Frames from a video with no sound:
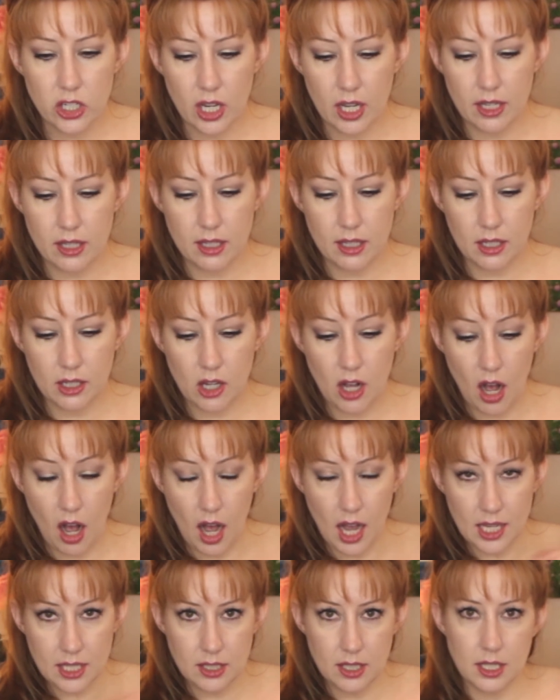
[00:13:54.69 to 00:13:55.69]
and the
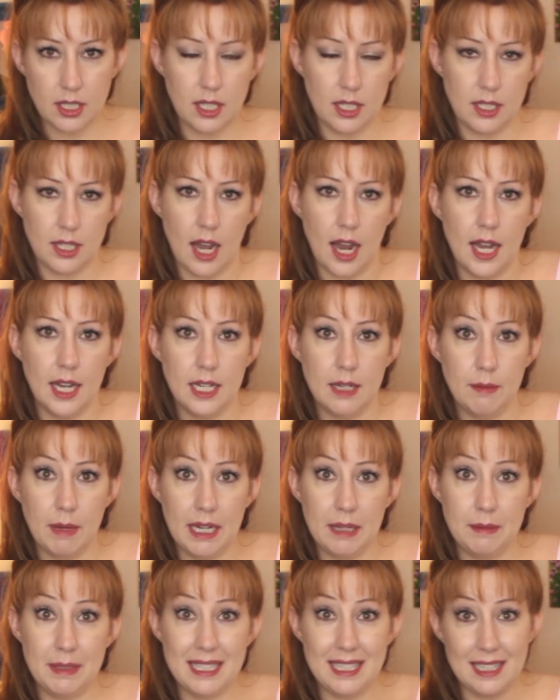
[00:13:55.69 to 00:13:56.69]
cost to society
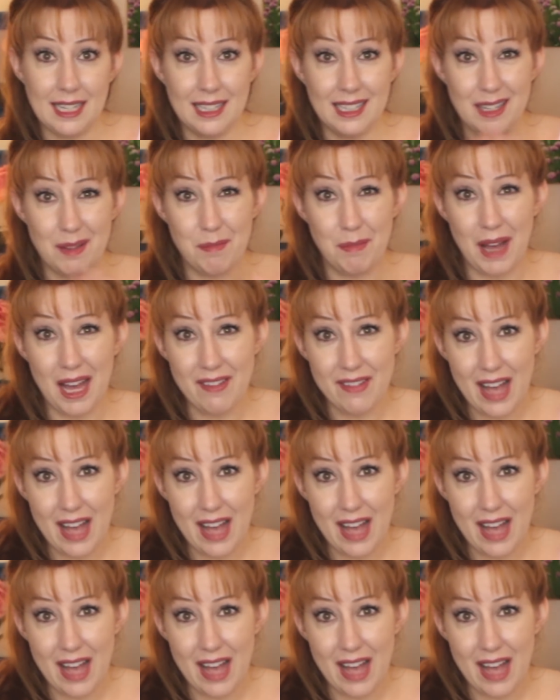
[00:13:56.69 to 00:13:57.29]
might be slightly above